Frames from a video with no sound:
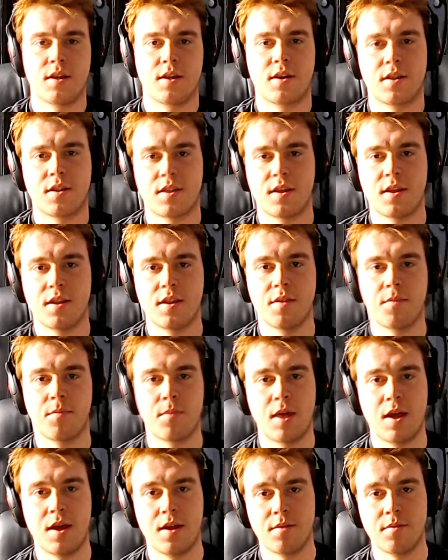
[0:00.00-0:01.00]
could see the
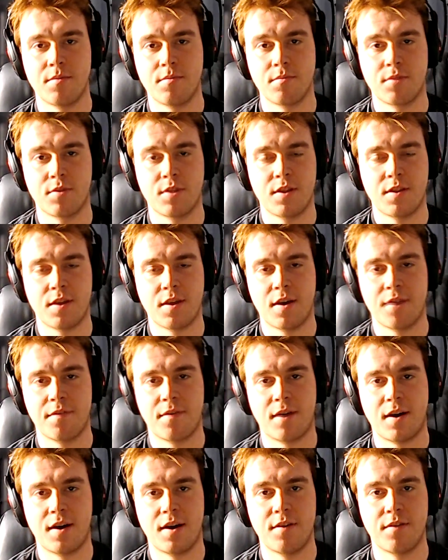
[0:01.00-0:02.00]
GTA
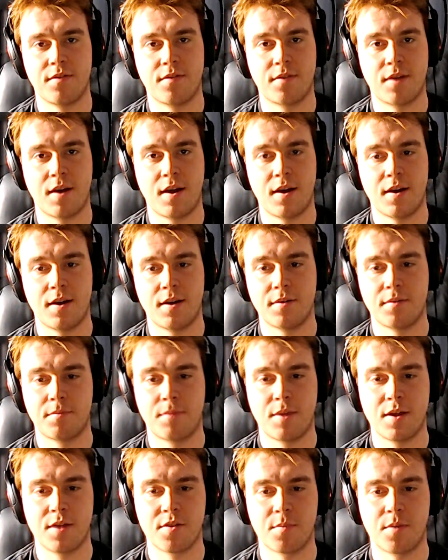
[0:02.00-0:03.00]
5
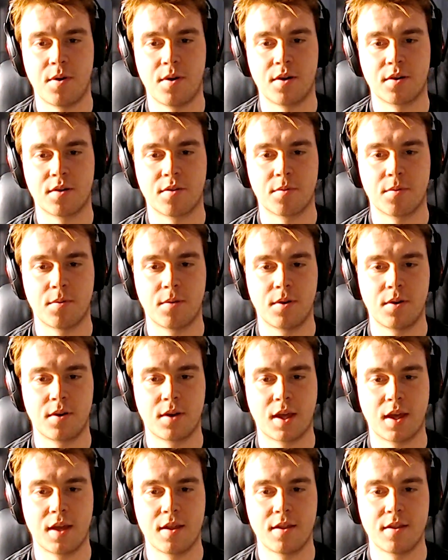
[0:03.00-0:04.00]
benchmarks were
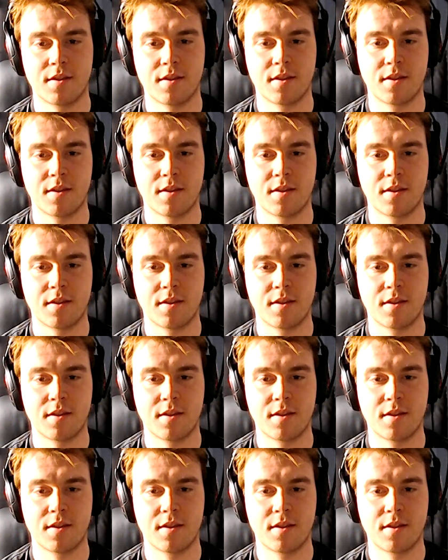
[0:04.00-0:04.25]
against the